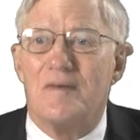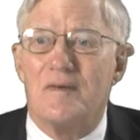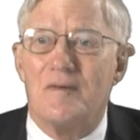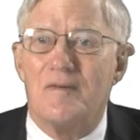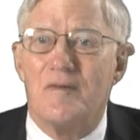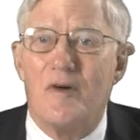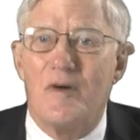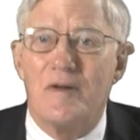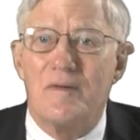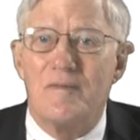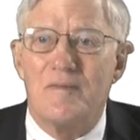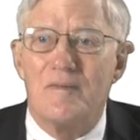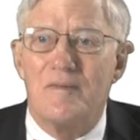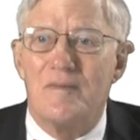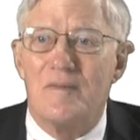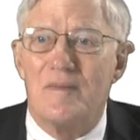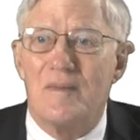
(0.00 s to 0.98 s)
voting
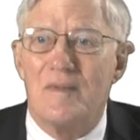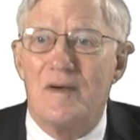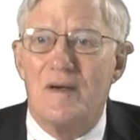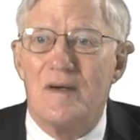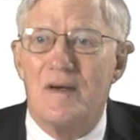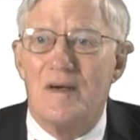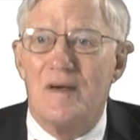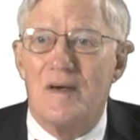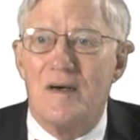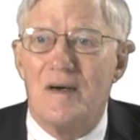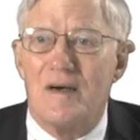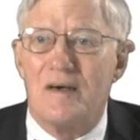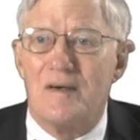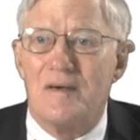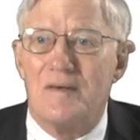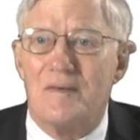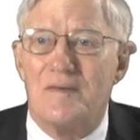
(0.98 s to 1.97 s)

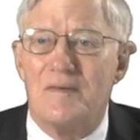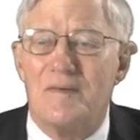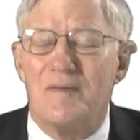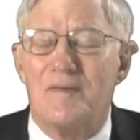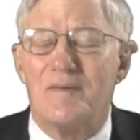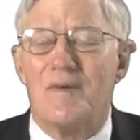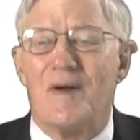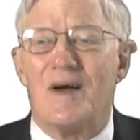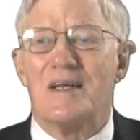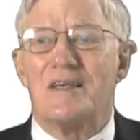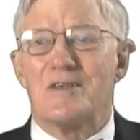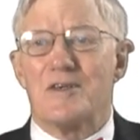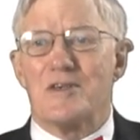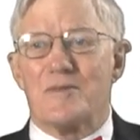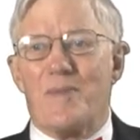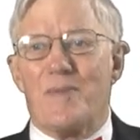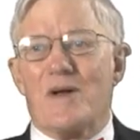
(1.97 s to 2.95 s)
rights
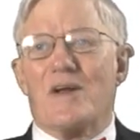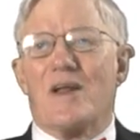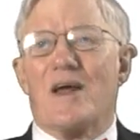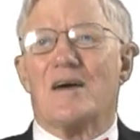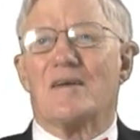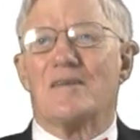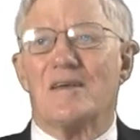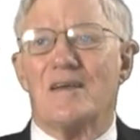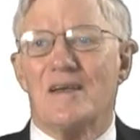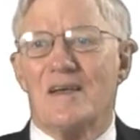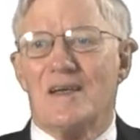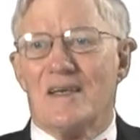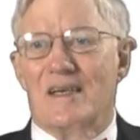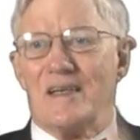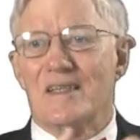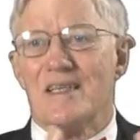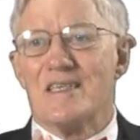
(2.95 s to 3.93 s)
are spelled out
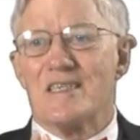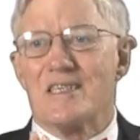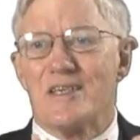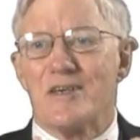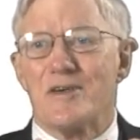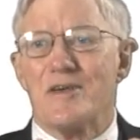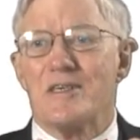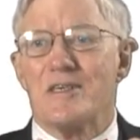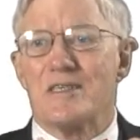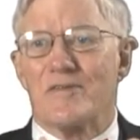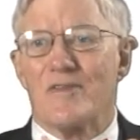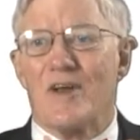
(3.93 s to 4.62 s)
in this series of